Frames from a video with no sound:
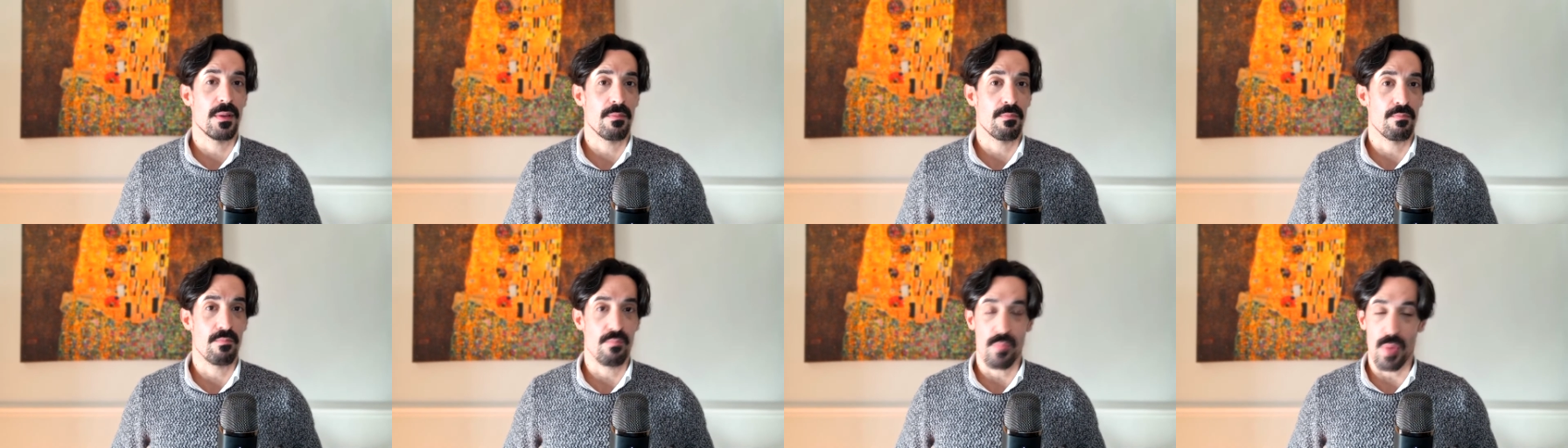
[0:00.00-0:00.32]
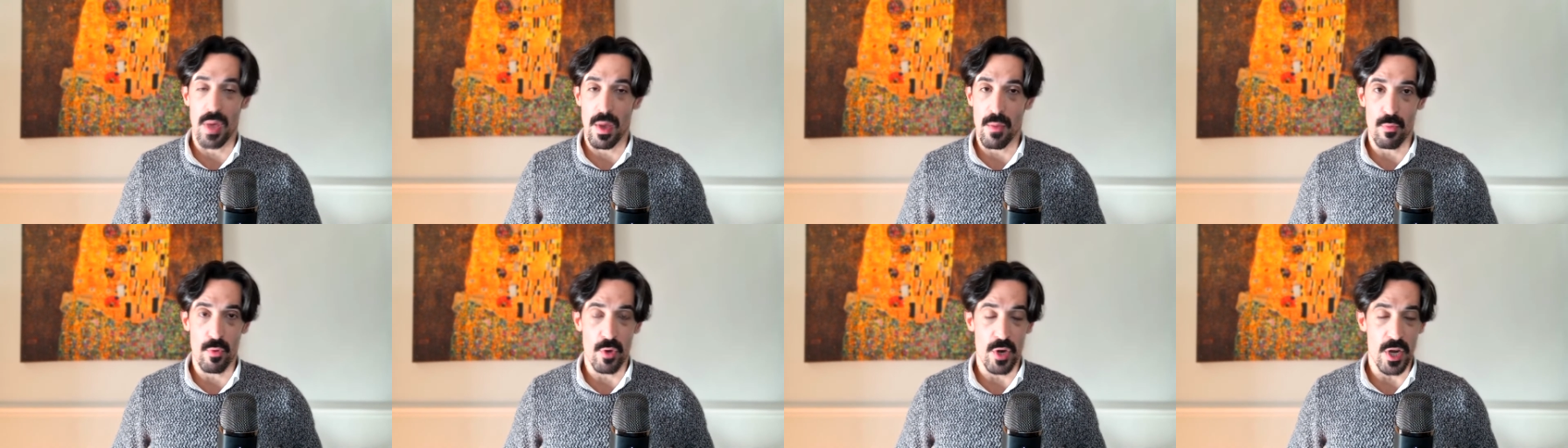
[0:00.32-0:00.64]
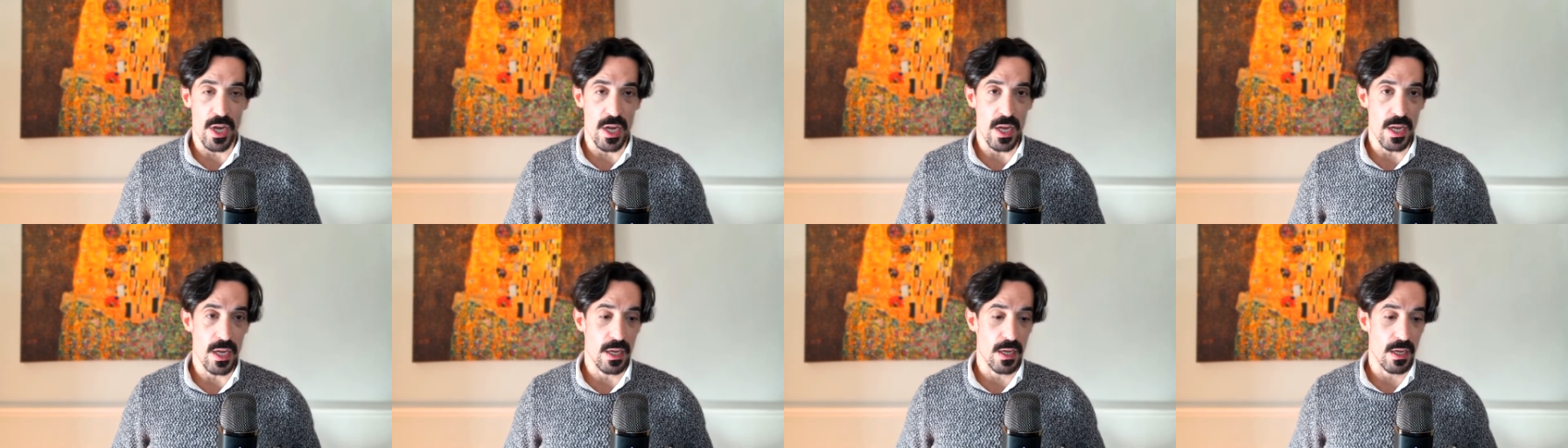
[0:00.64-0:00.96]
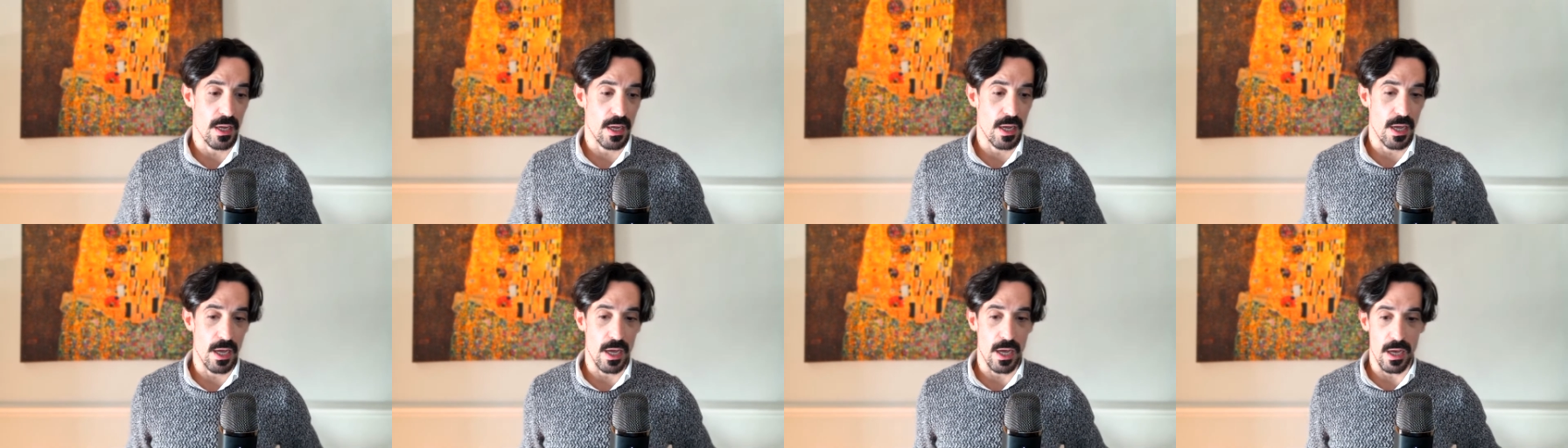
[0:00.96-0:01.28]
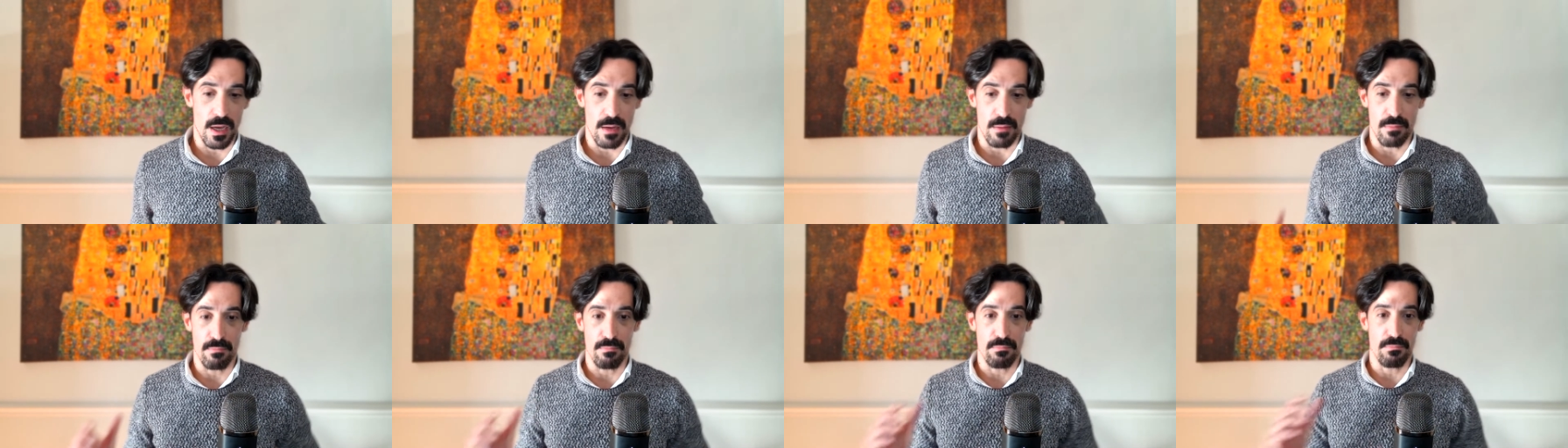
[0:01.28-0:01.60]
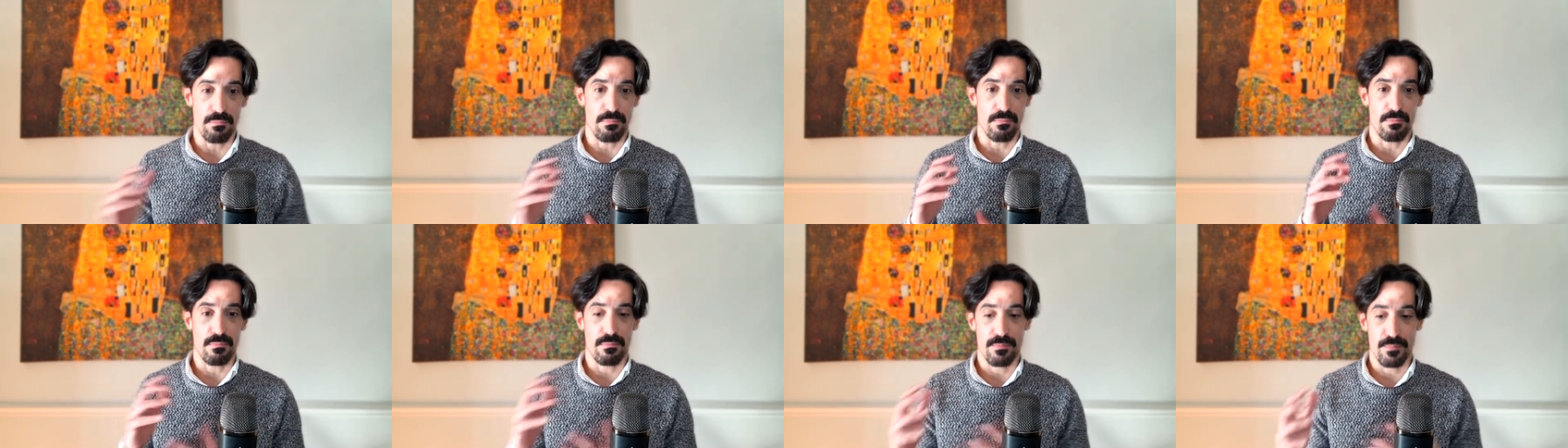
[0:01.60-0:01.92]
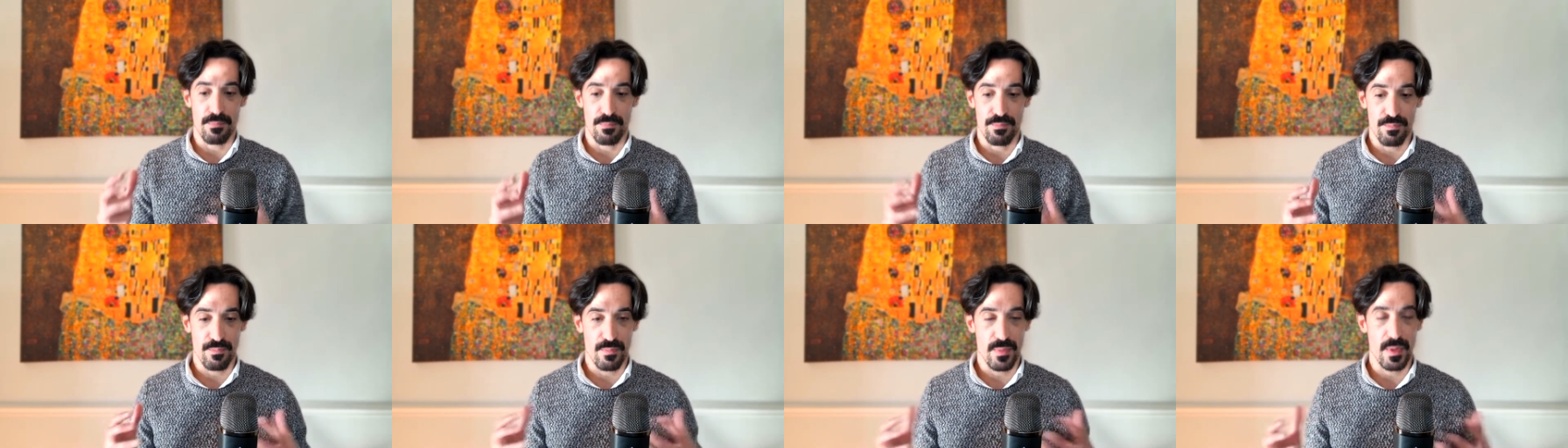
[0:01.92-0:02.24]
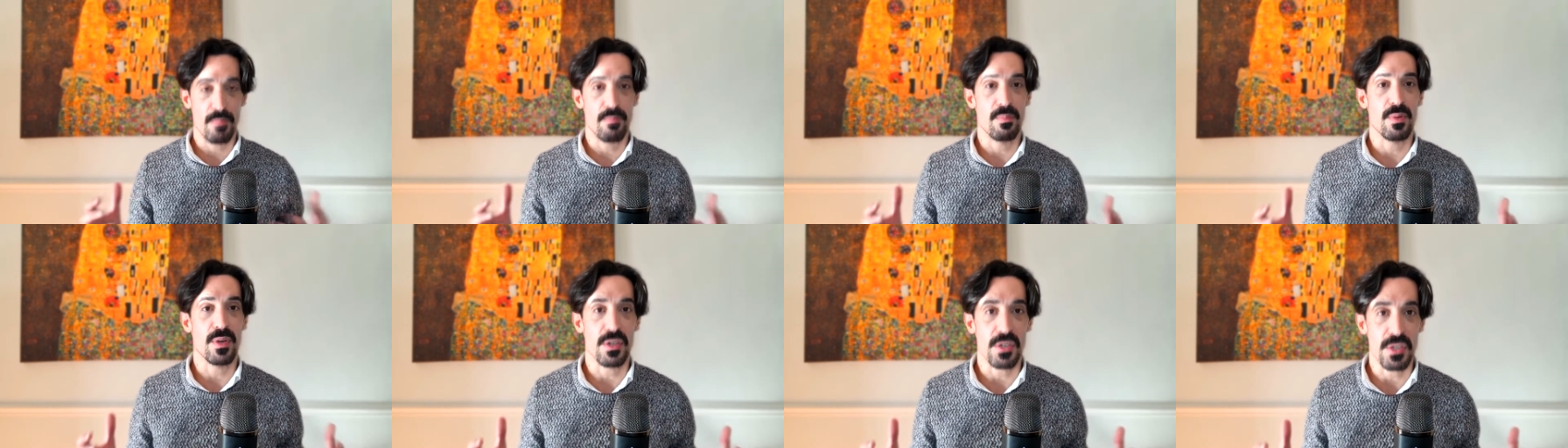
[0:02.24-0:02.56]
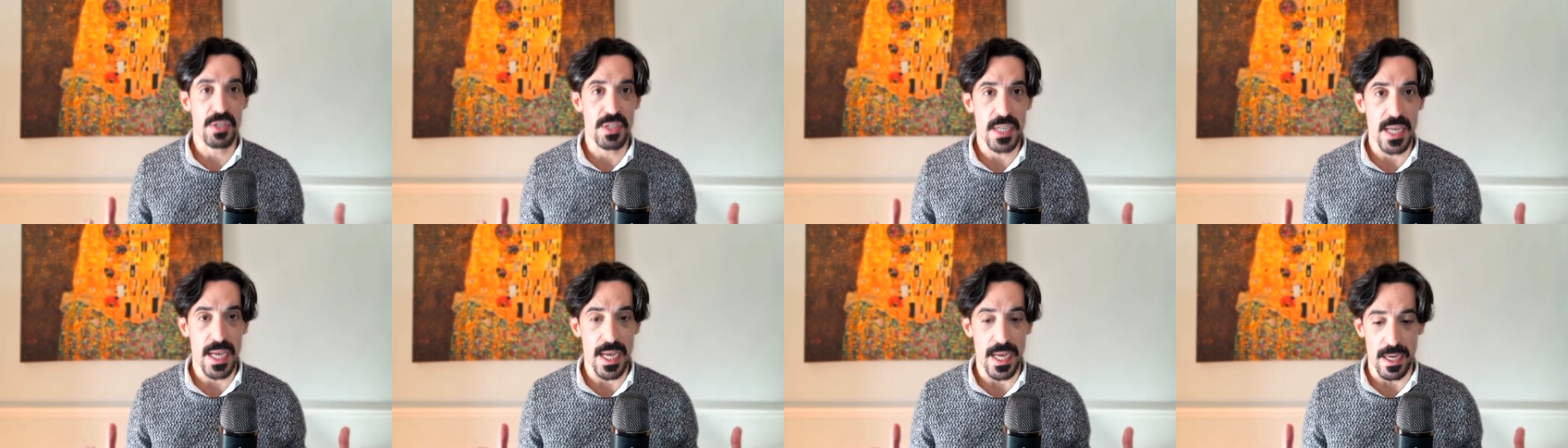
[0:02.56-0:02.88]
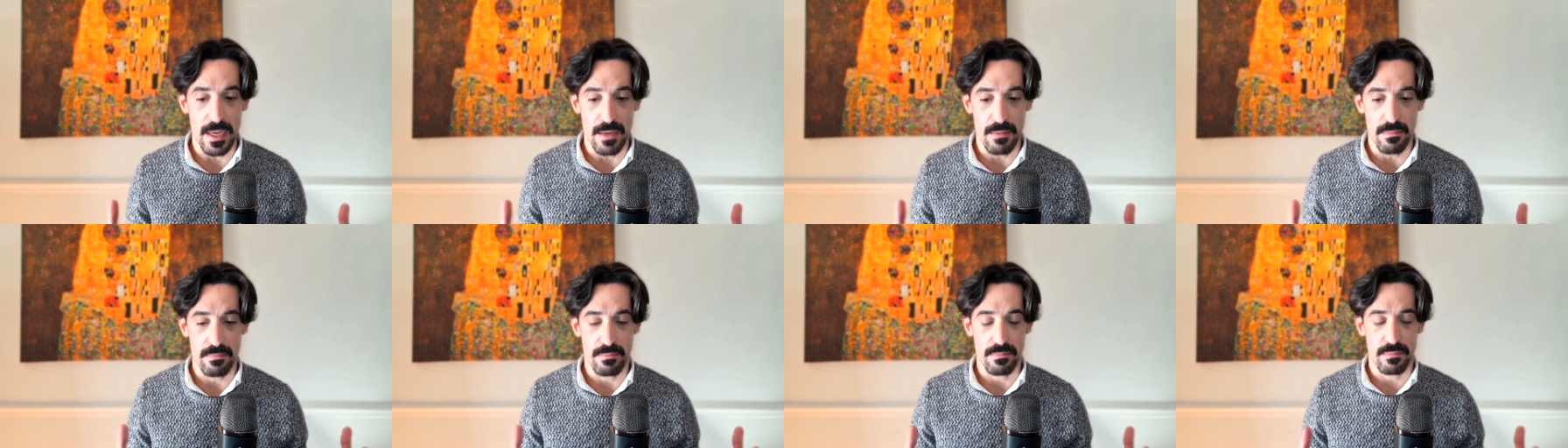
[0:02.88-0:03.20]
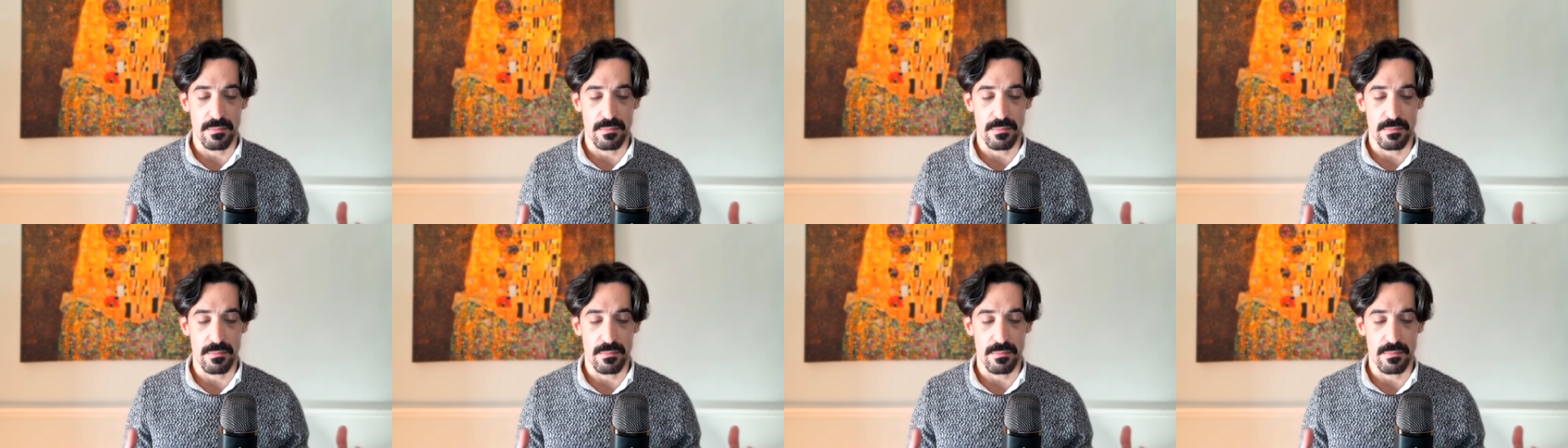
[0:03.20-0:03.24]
memory per se.